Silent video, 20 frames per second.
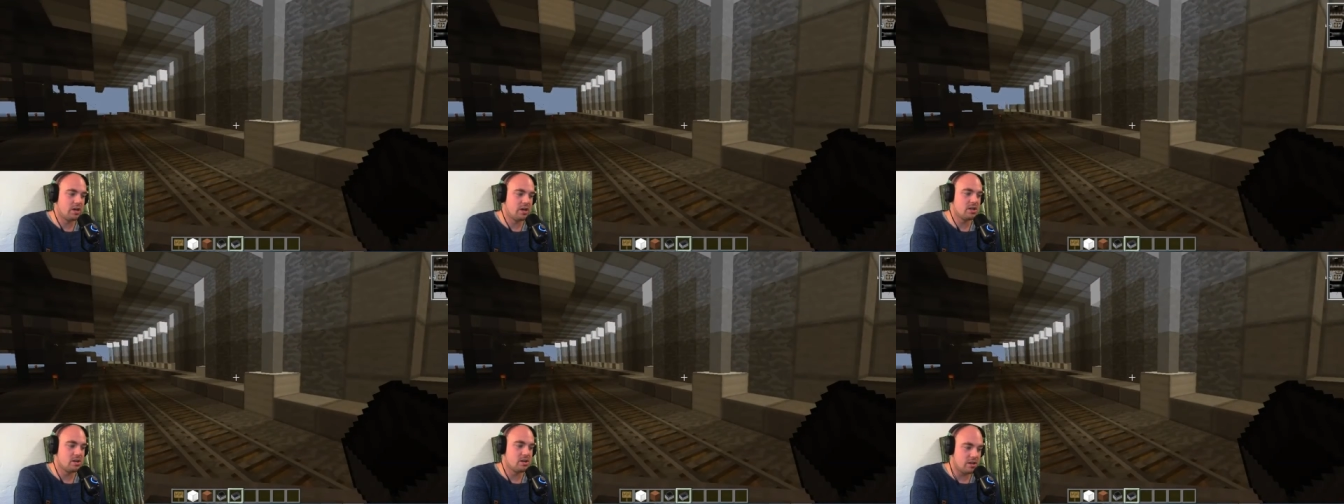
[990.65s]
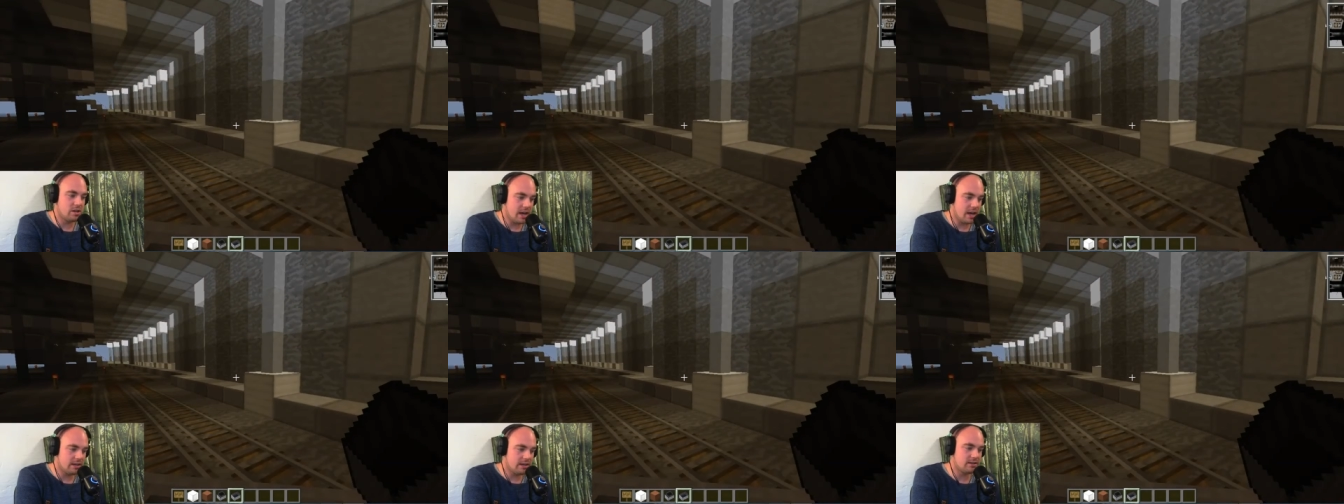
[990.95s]

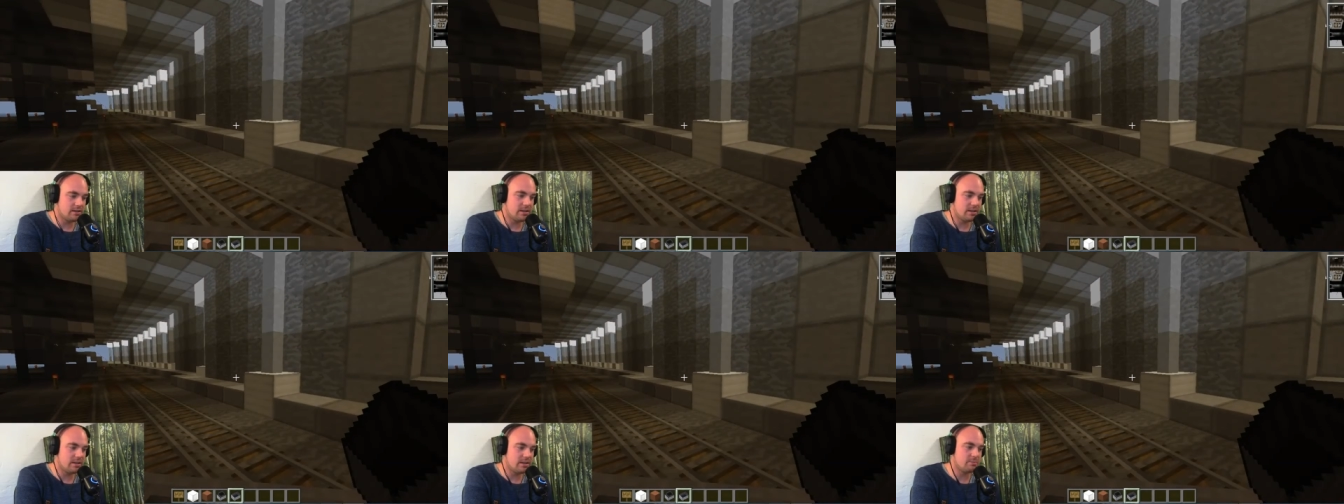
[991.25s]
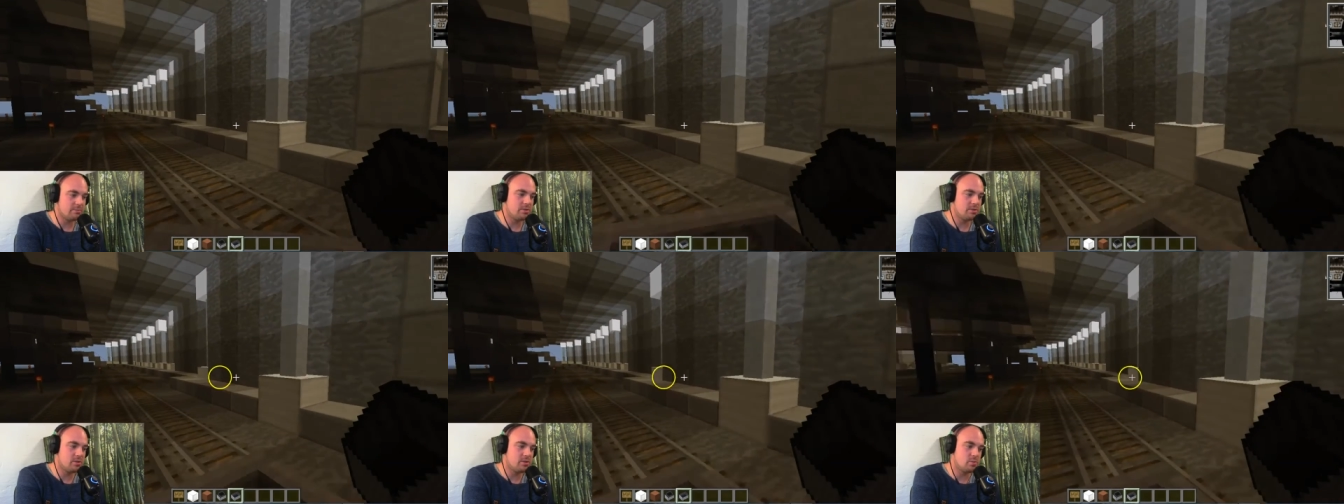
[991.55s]
connecting
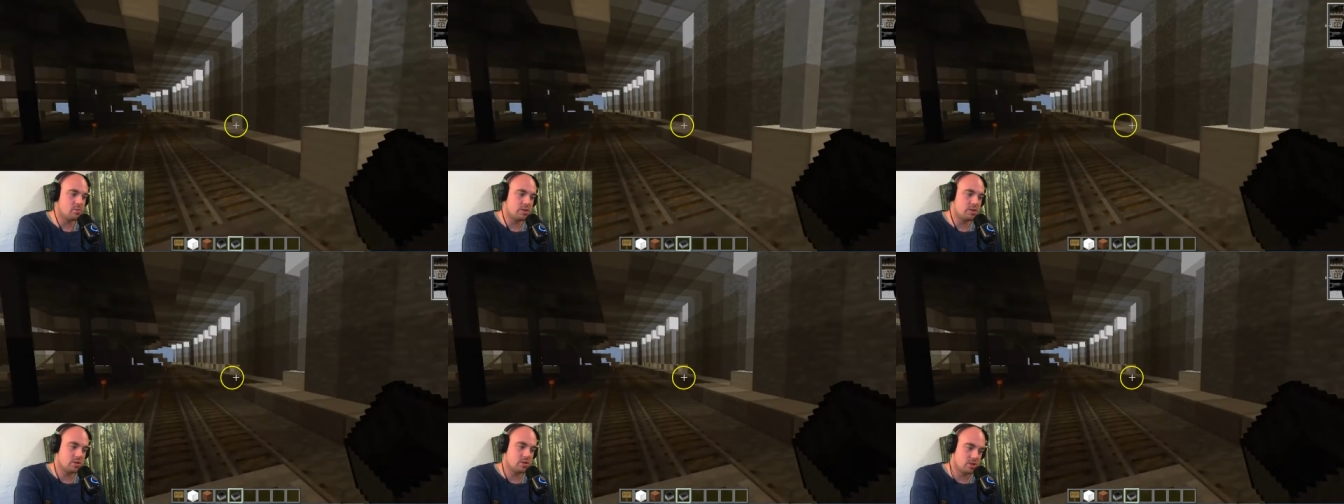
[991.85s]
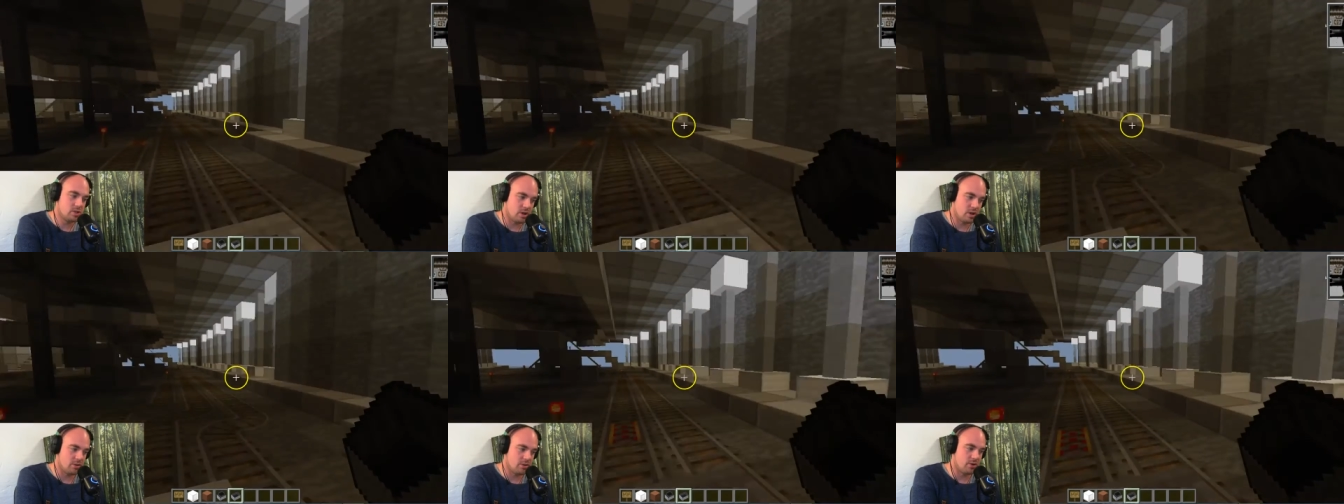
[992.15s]
them to
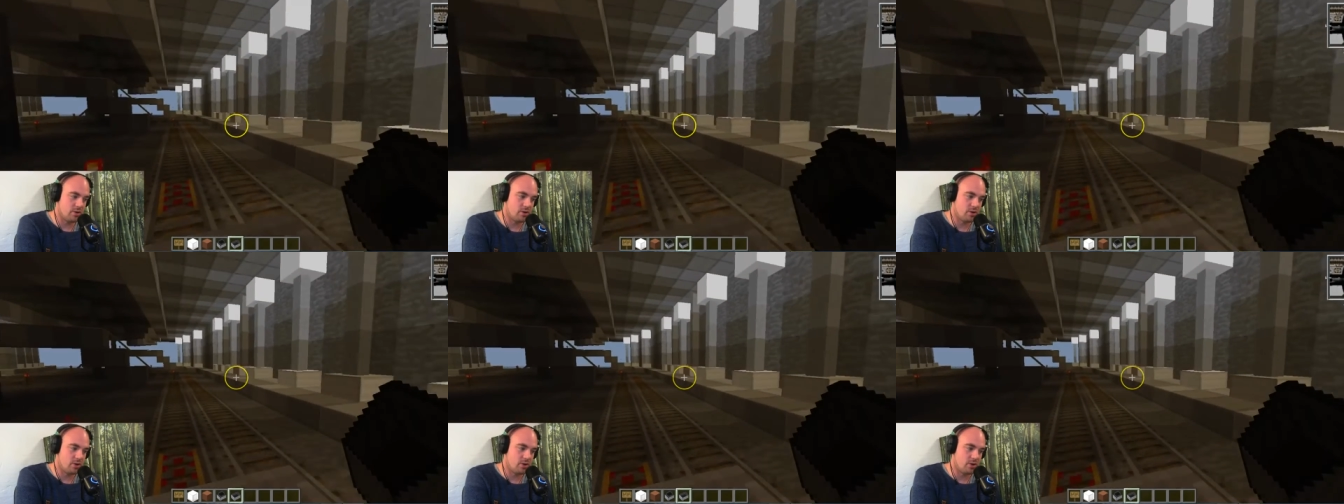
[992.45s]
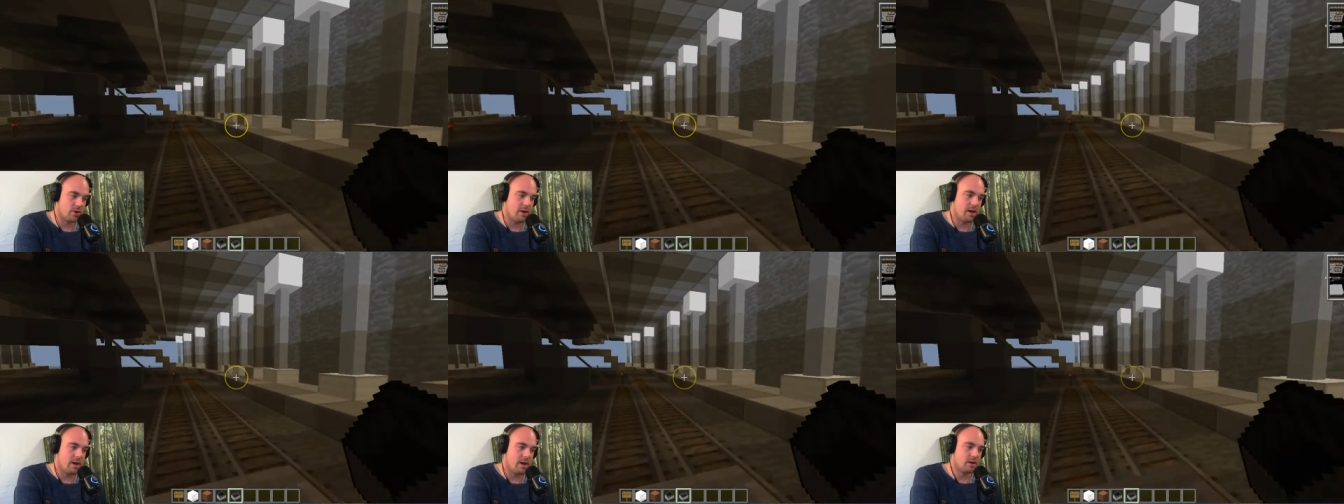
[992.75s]
each other
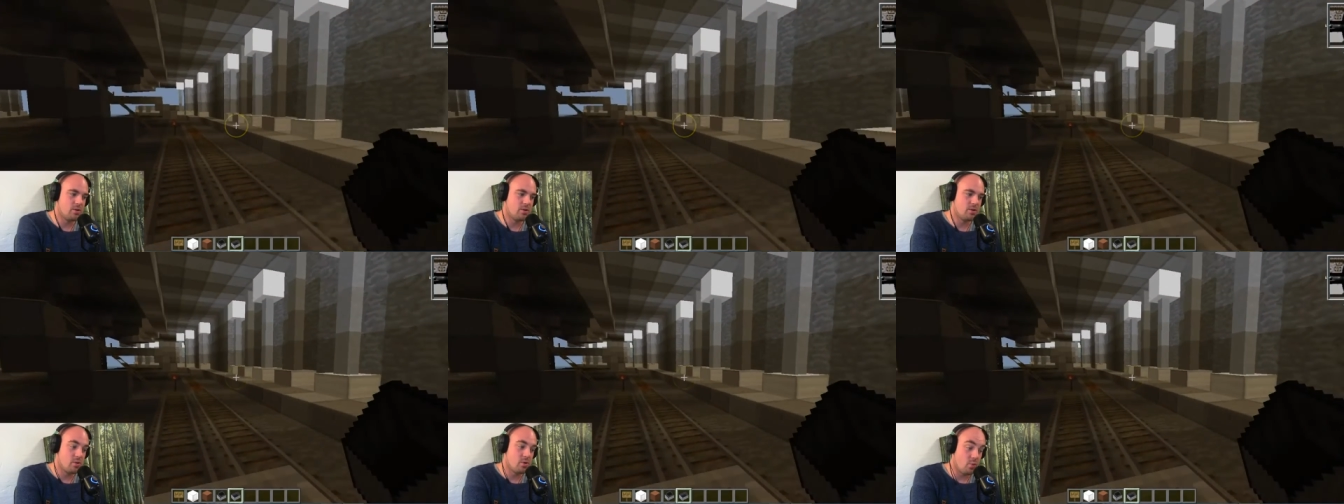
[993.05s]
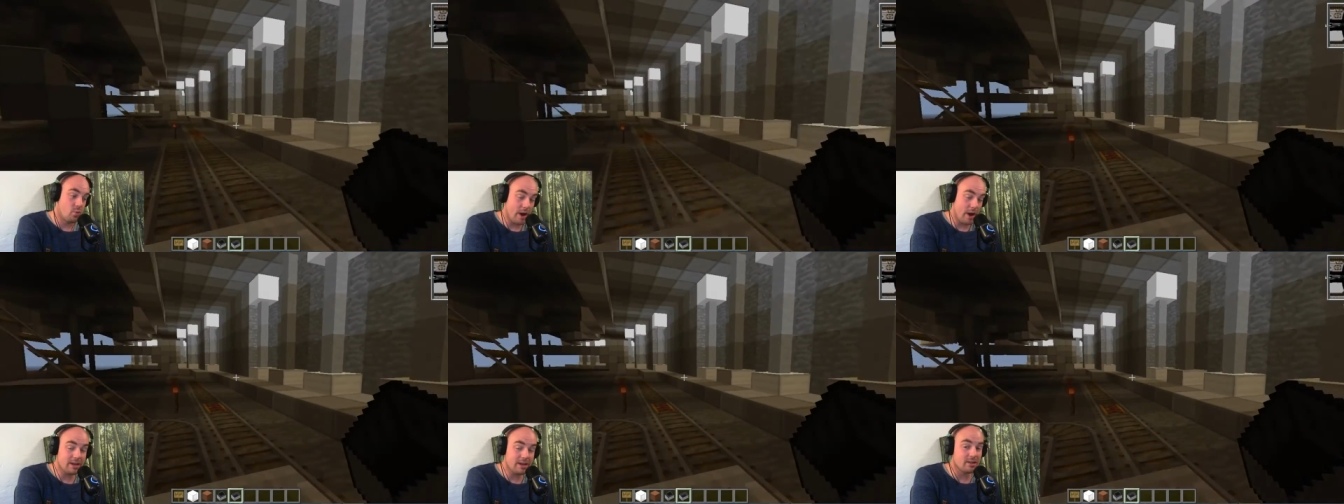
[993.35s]

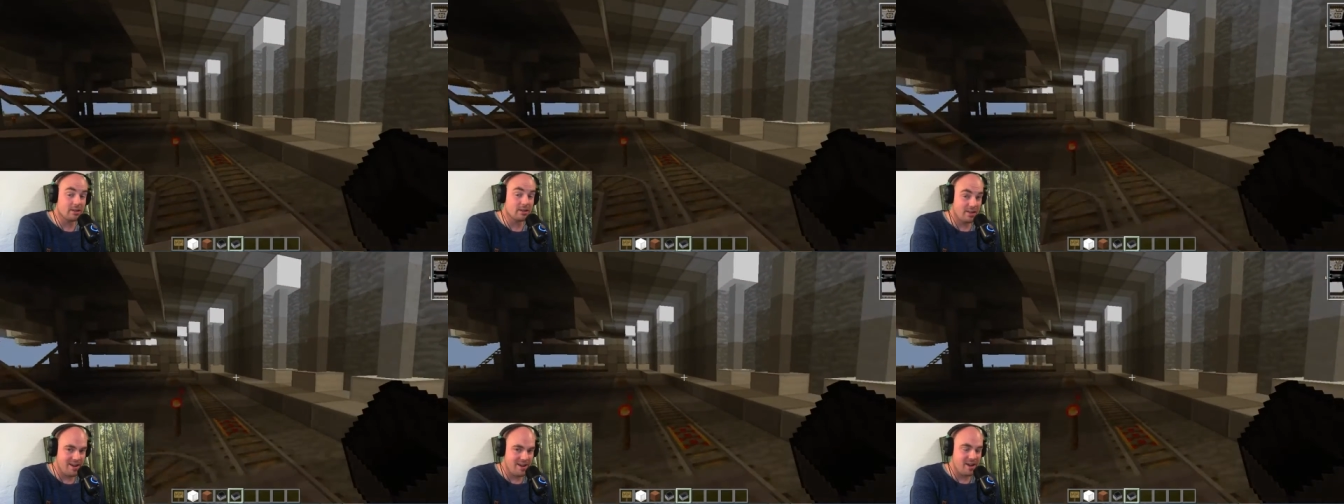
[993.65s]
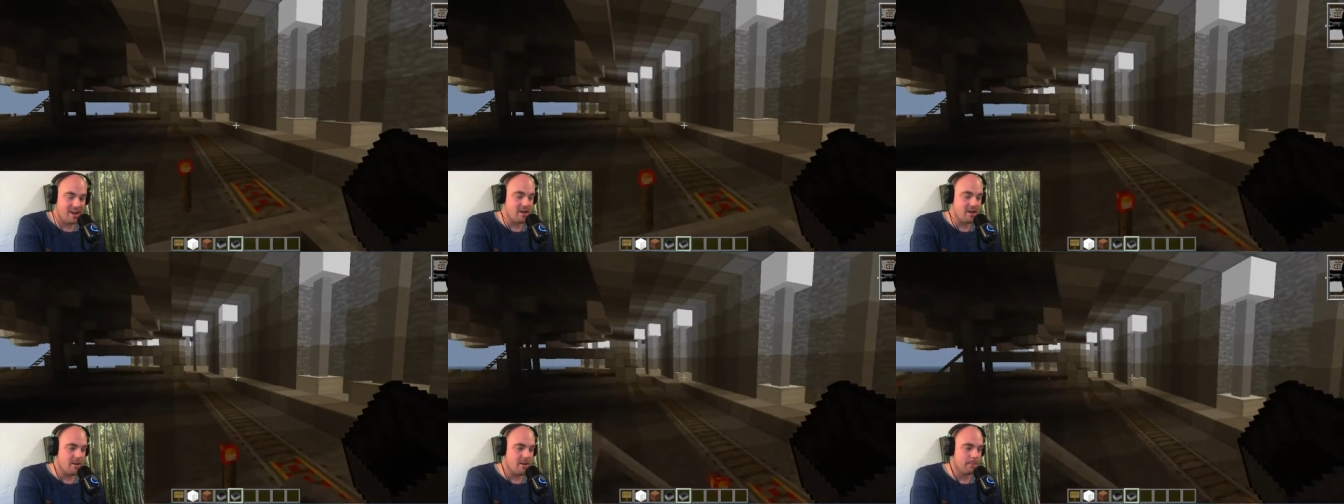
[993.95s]

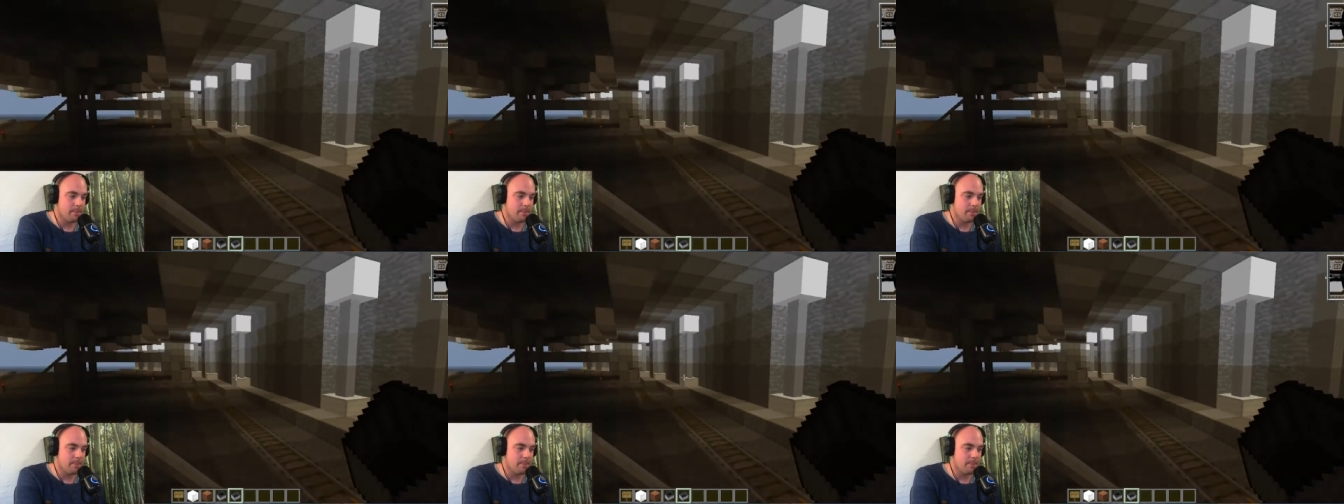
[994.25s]
correctly